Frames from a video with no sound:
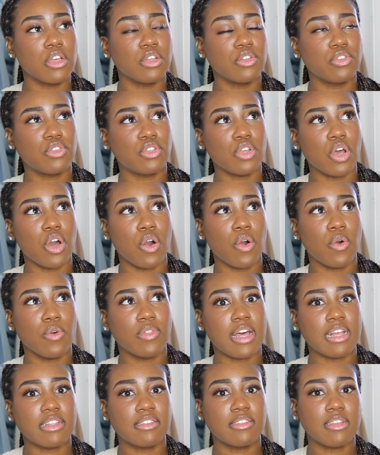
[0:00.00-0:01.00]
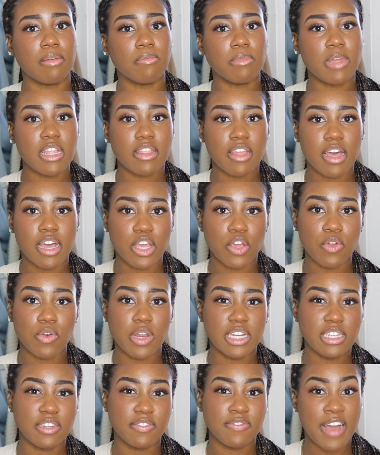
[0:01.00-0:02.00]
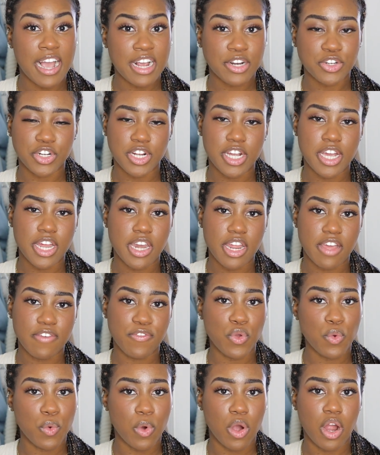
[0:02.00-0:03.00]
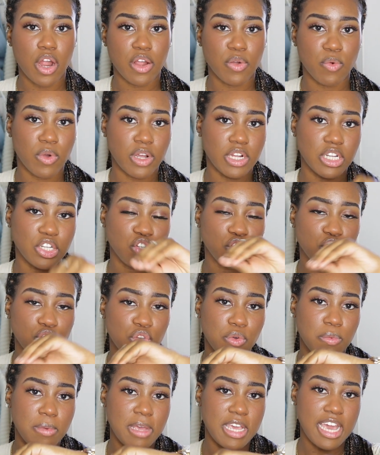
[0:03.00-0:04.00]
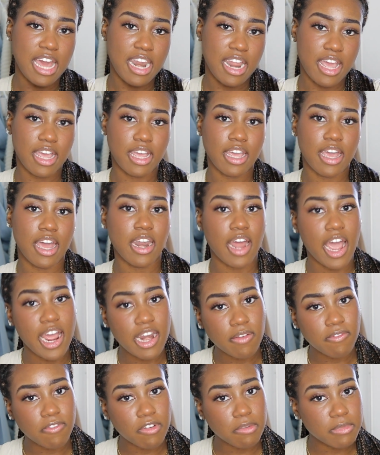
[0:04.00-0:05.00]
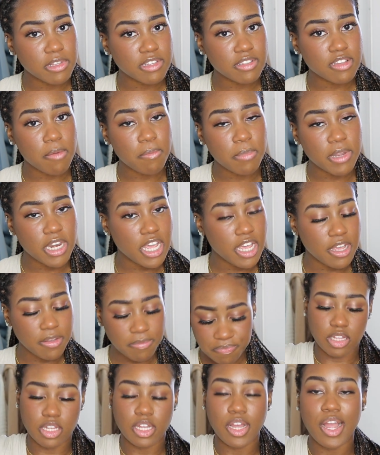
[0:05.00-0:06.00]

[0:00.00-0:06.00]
so that's something that you need to factor in if you are going to be getting an item from this company.